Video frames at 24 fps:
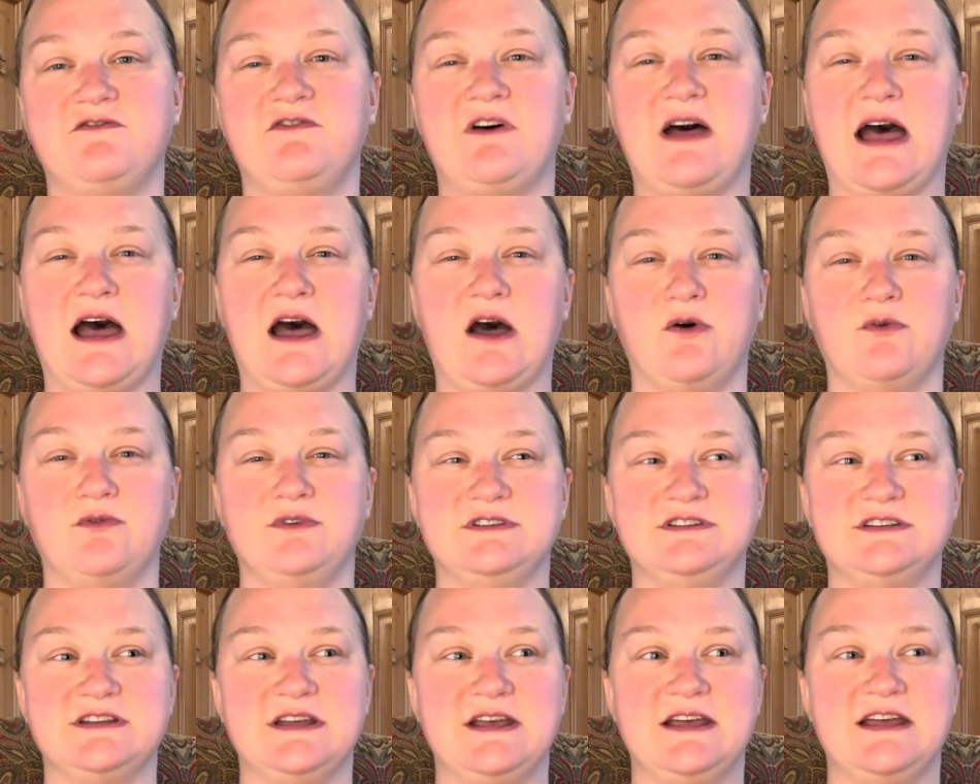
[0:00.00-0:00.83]

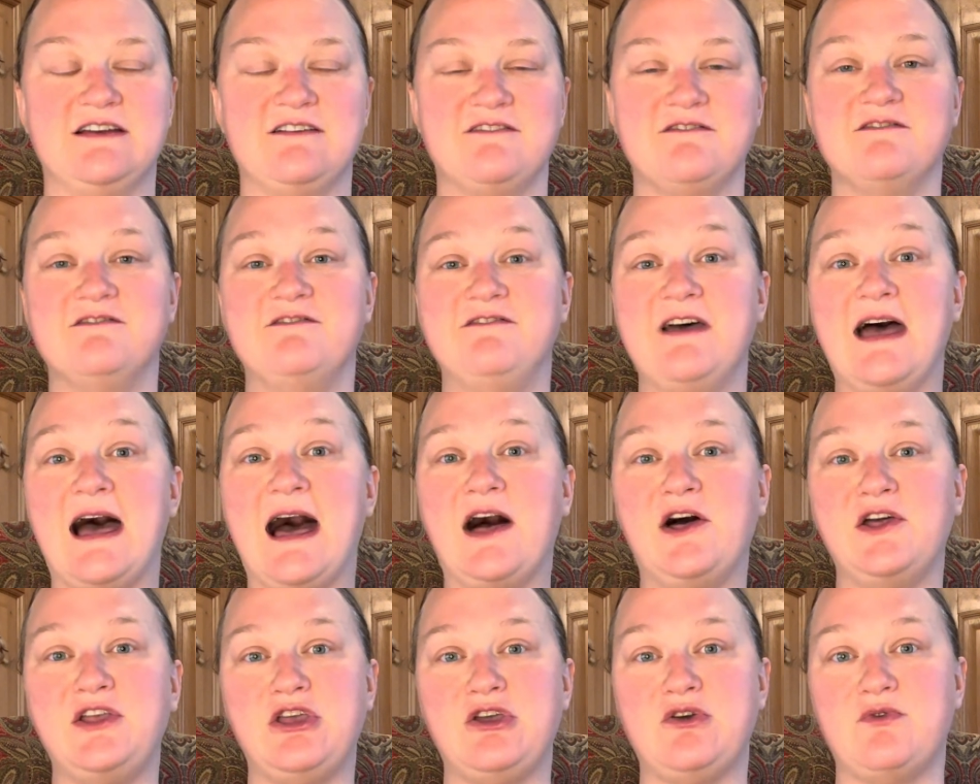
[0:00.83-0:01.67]
found
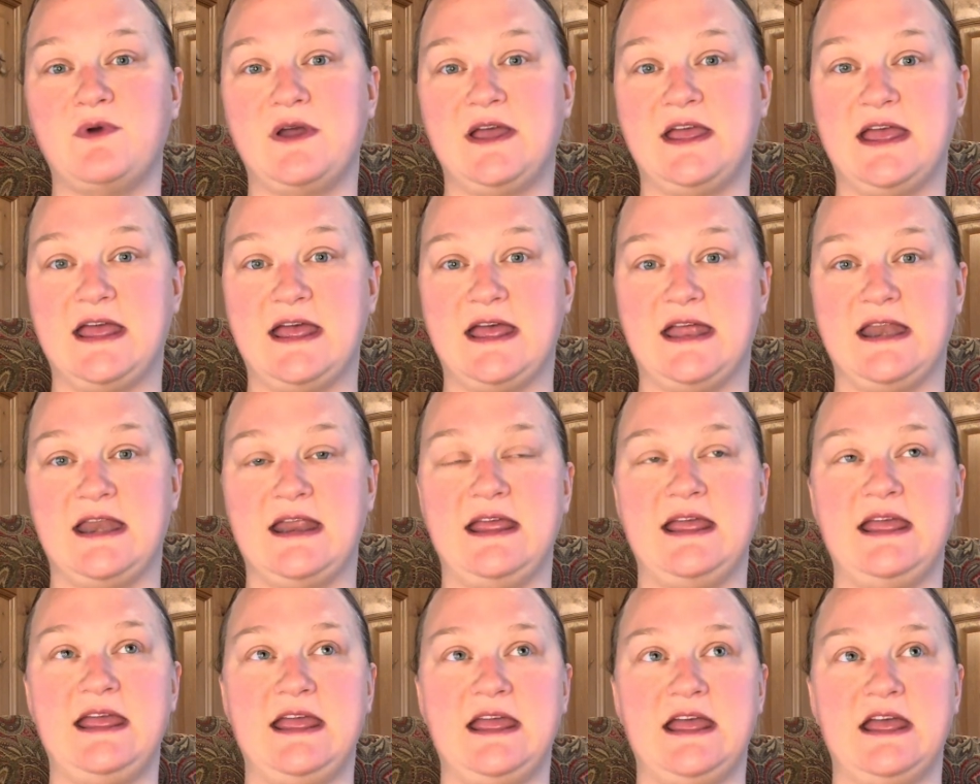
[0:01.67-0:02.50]
value in
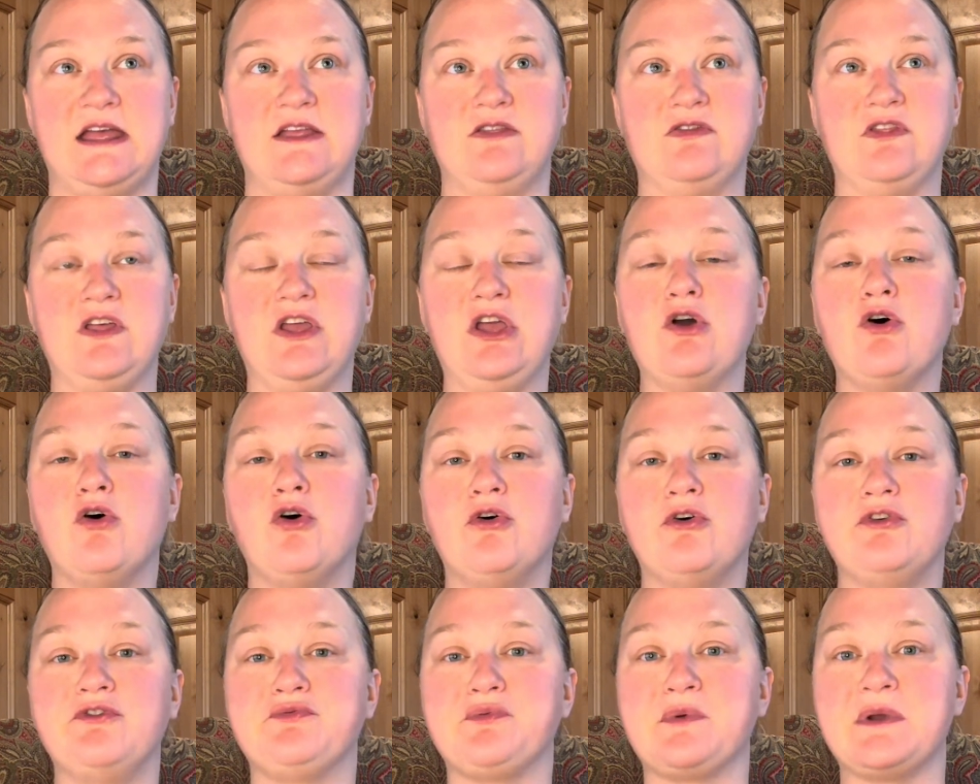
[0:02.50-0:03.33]
the
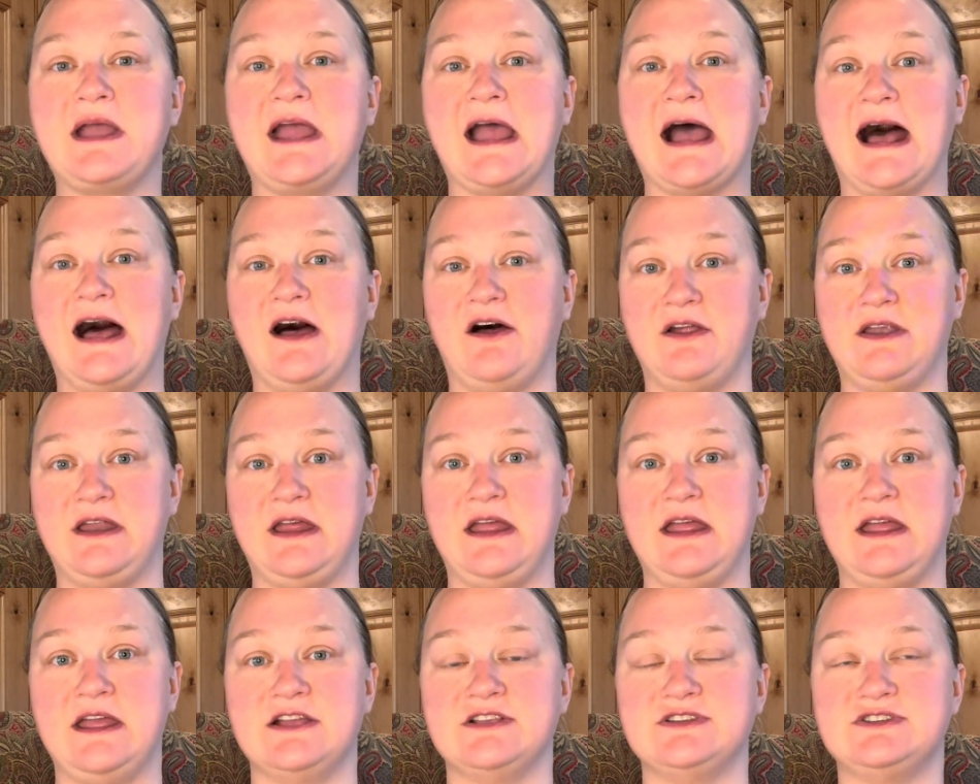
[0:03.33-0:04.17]
old
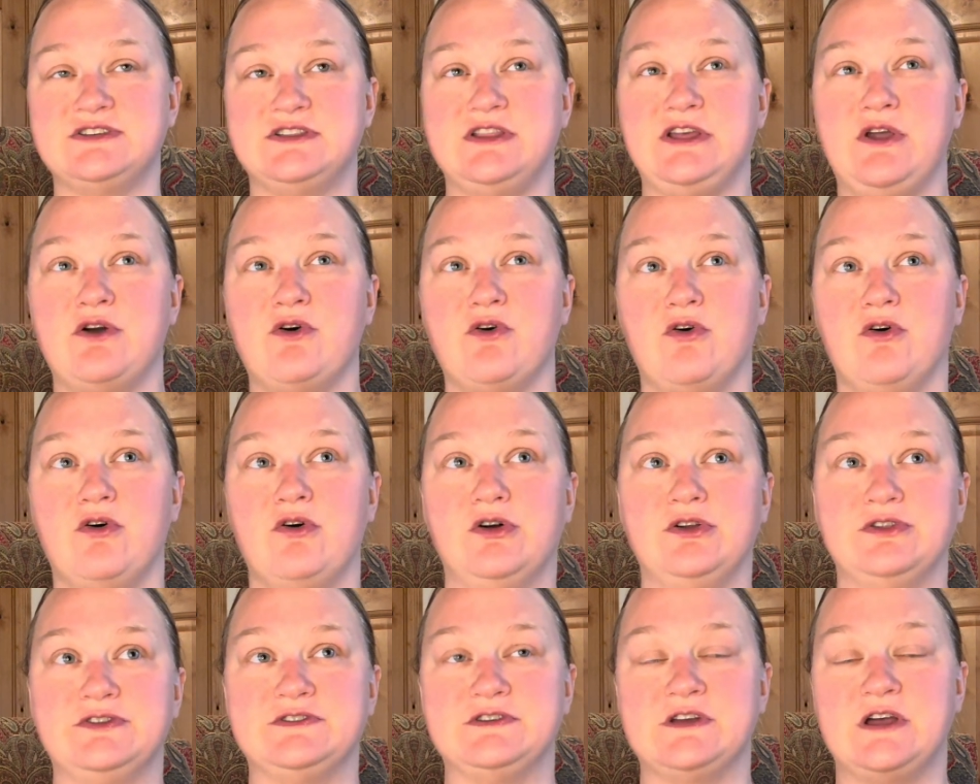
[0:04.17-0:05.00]
reality, into the
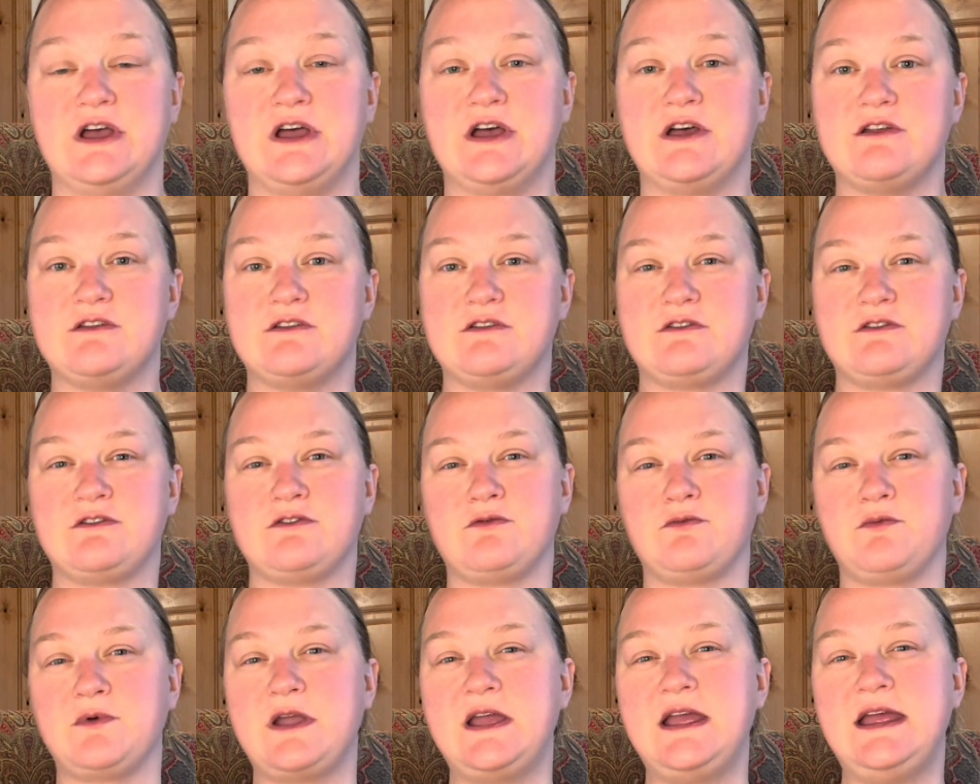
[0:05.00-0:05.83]
old
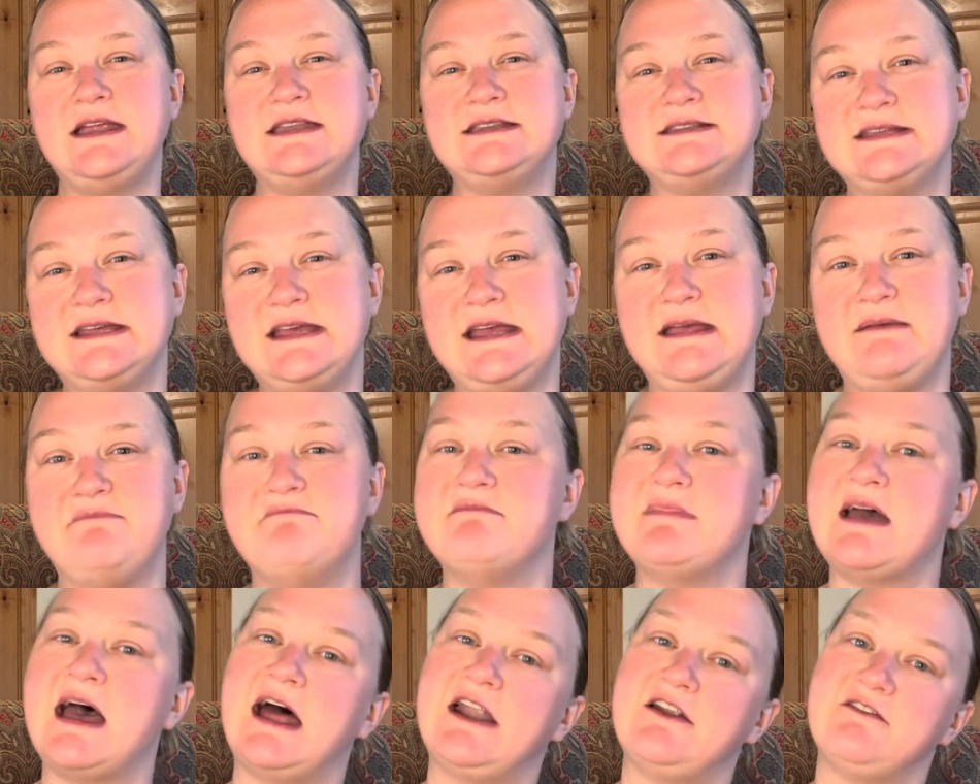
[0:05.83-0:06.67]
3D
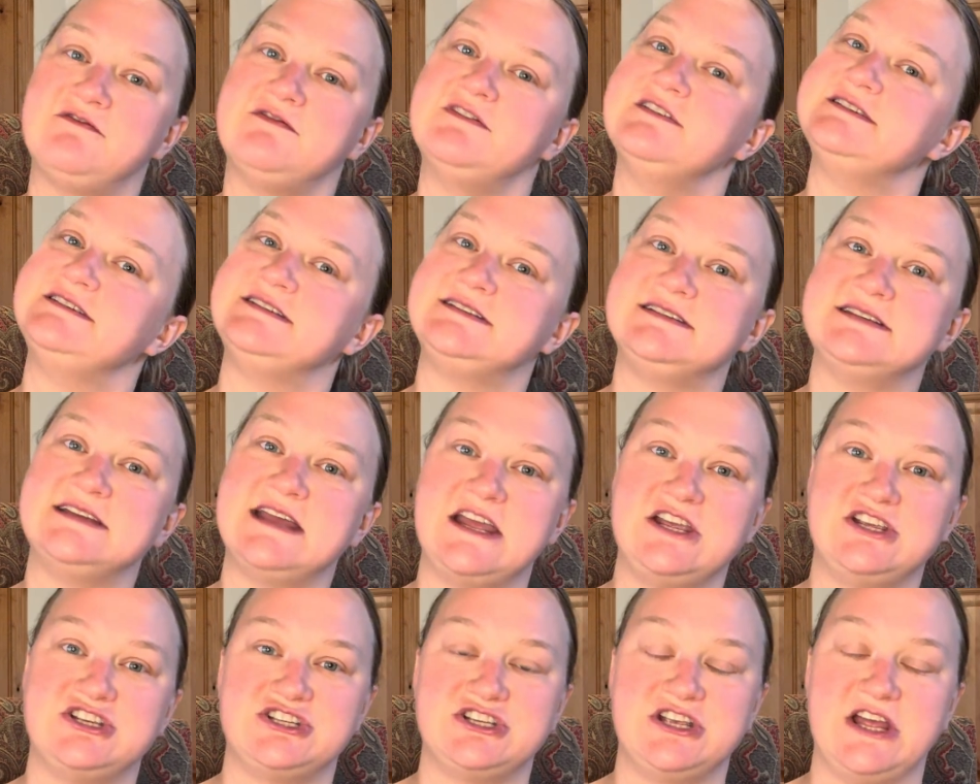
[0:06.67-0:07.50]

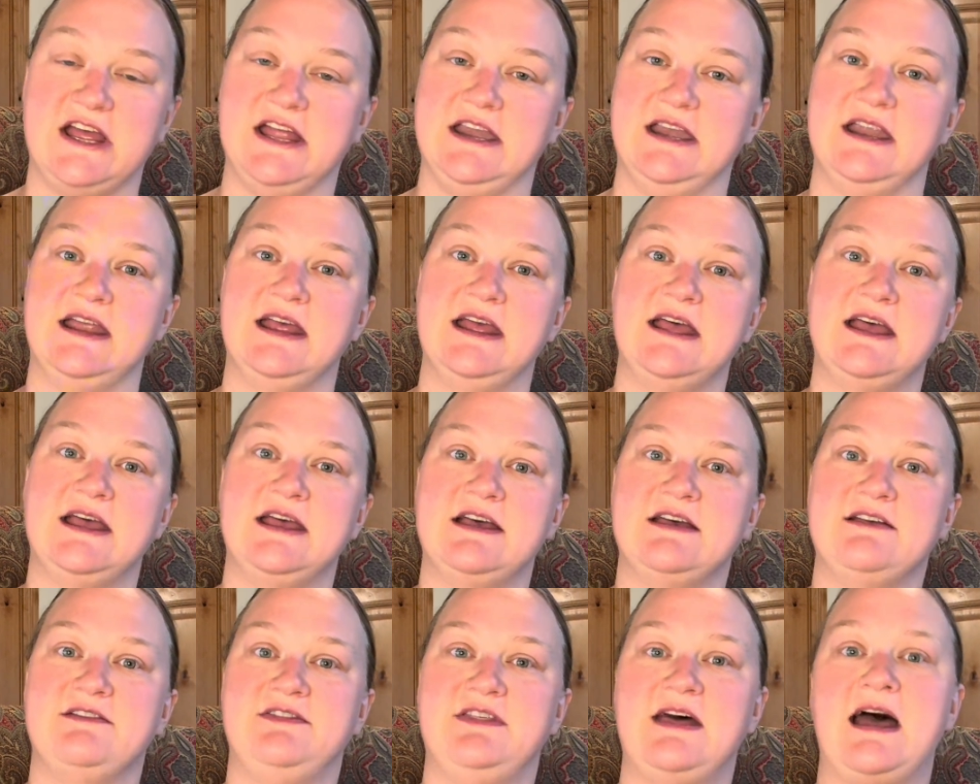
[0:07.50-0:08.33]
manifestation
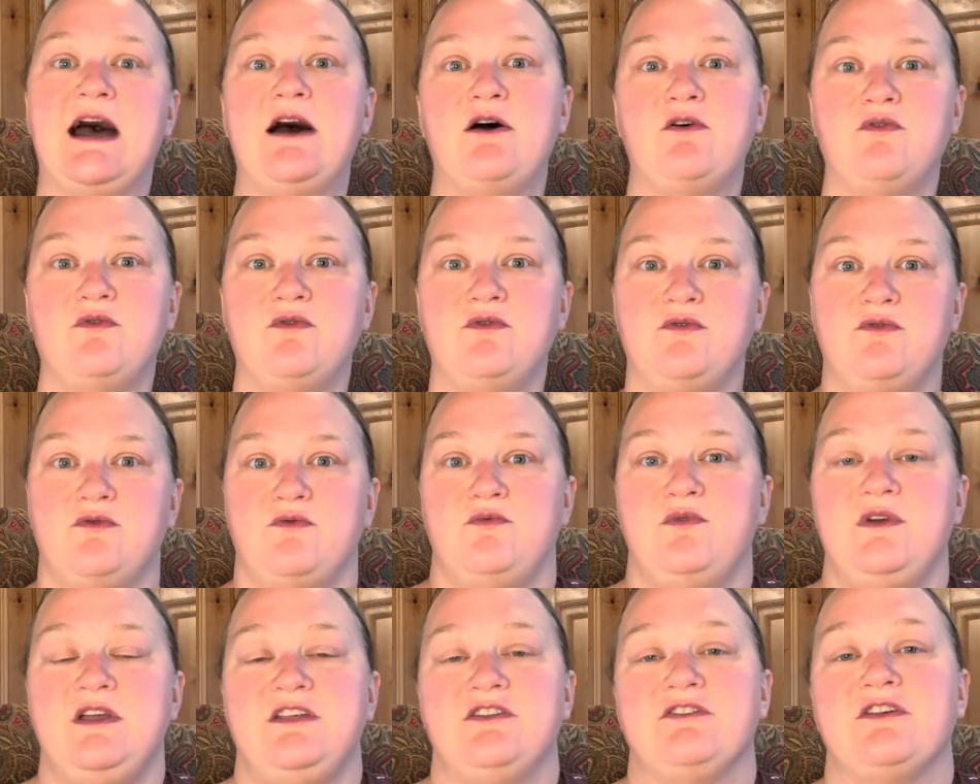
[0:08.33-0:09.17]
that
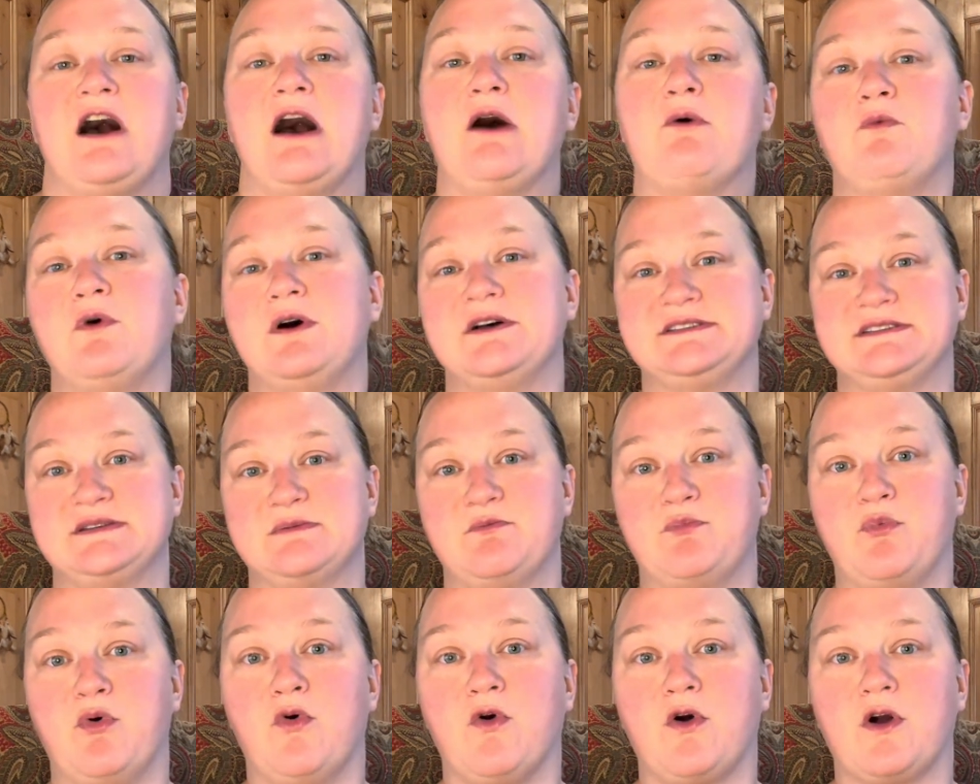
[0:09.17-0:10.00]
we thought was
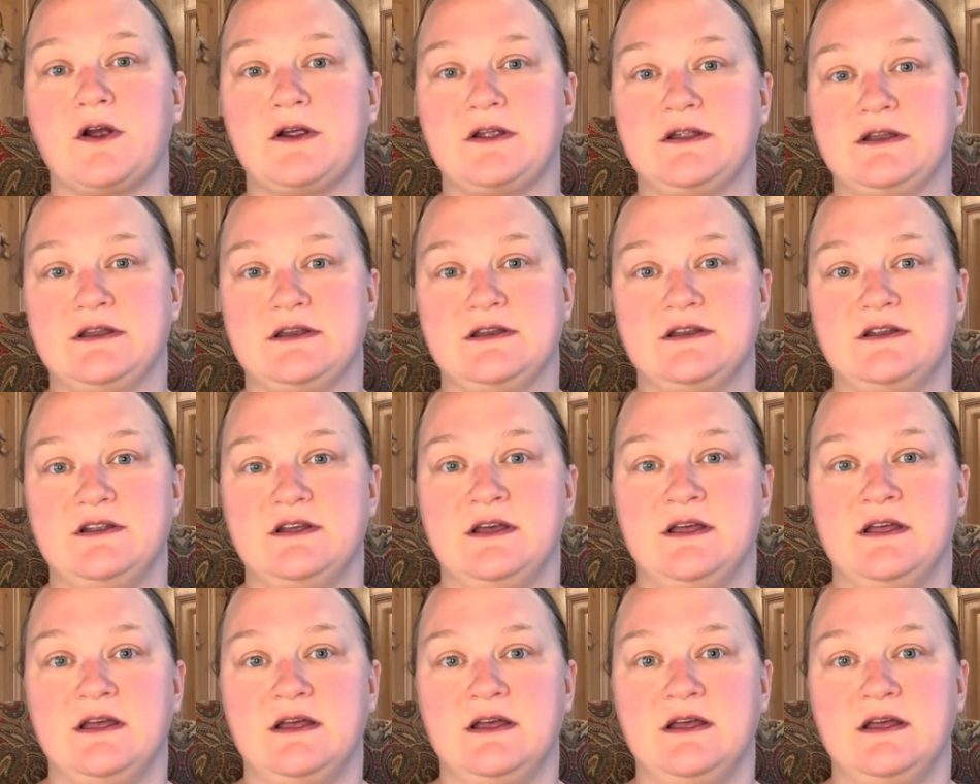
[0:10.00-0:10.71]
important.